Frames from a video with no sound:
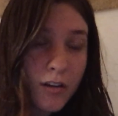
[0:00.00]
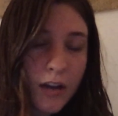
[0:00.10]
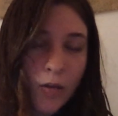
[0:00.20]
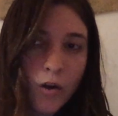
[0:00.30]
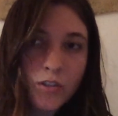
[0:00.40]
And
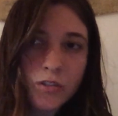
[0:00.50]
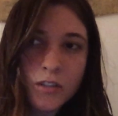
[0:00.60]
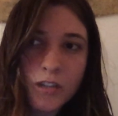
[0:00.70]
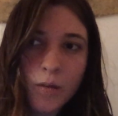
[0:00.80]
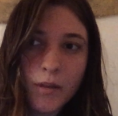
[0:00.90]
I want you to
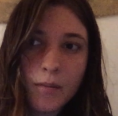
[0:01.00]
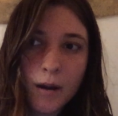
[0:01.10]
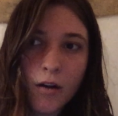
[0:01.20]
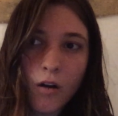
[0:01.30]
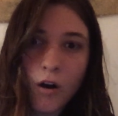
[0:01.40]
tell me
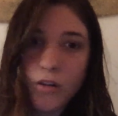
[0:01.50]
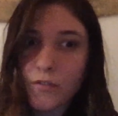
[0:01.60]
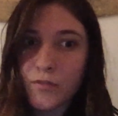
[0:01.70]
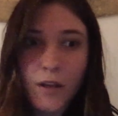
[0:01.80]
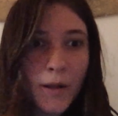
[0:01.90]
about all
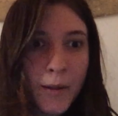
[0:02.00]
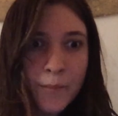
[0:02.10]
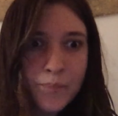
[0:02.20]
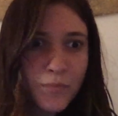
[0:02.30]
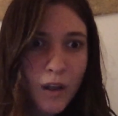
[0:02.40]

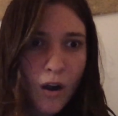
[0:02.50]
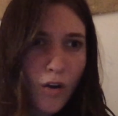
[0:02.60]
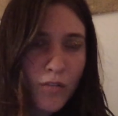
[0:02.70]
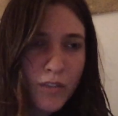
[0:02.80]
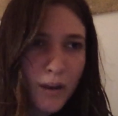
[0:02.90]

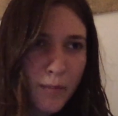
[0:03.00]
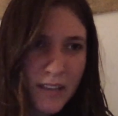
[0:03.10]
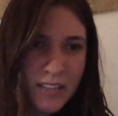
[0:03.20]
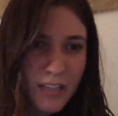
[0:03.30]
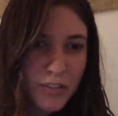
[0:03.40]
of the
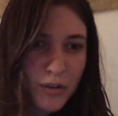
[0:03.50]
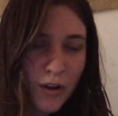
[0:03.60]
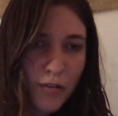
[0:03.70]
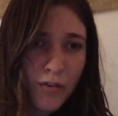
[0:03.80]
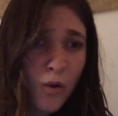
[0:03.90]
amazing sort
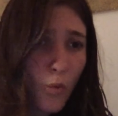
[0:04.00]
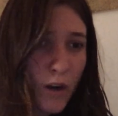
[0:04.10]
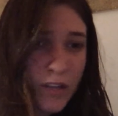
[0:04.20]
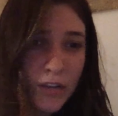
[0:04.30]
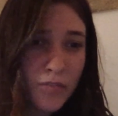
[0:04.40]
of
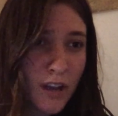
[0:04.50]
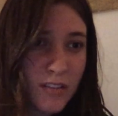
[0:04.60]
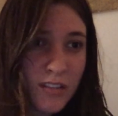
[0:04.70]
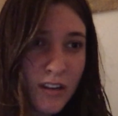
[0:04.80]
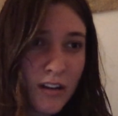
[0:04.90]
work that you've
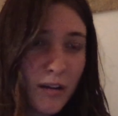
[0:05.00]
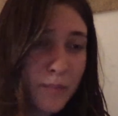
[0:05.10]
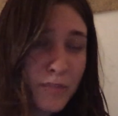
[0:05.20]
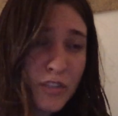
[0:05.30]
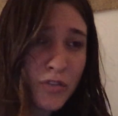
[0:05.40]
done to
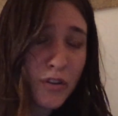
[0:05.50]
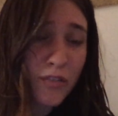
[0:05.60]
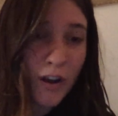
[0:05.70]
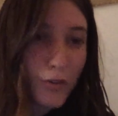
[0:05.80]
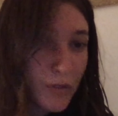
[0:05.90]
sort of
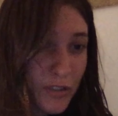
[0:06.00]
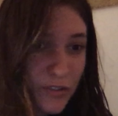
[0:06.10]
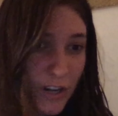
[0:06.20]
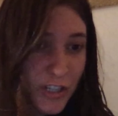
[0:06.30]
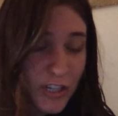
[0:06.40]
undo the
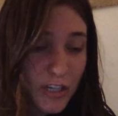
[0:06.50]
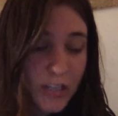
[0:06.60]
structure.